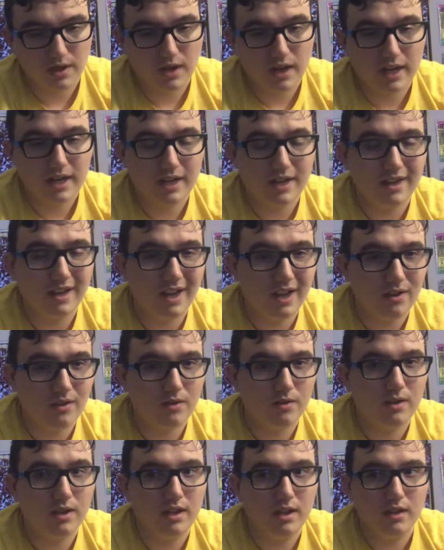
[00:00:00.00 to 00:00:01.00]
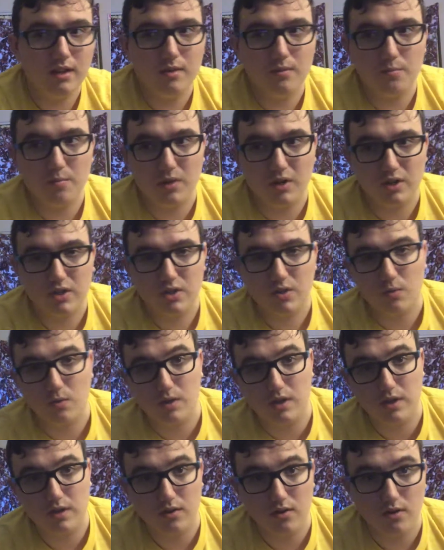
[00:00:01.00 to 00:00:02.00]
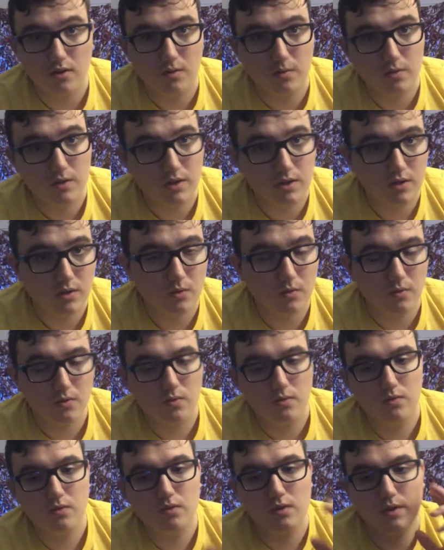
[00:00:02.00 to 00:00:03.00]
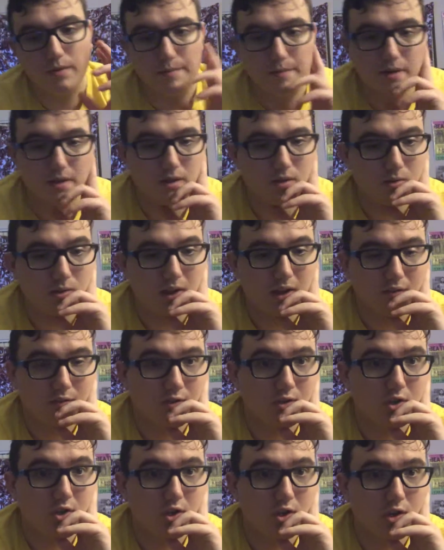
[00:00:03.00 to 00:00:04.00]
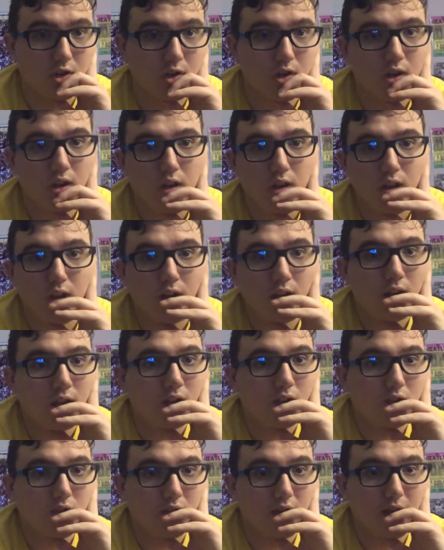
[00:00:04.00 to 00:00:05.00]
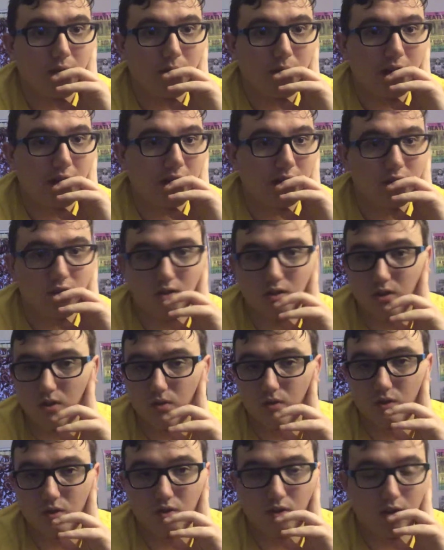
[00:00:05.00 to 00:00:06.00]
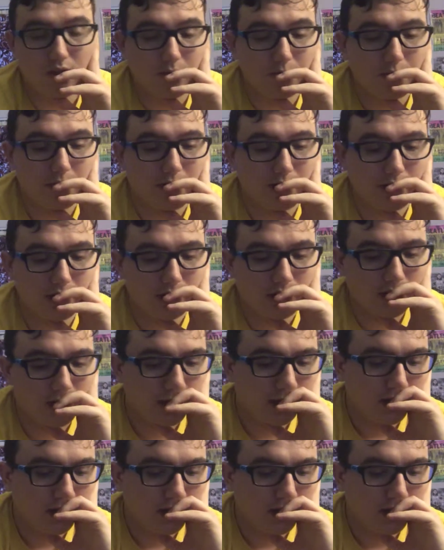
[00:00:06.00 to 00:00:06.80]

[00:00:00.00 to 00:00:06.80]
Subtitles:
I can download it March 23rd, which is cool. I'm gonna do that for sure, so that way I can just go straight to playing.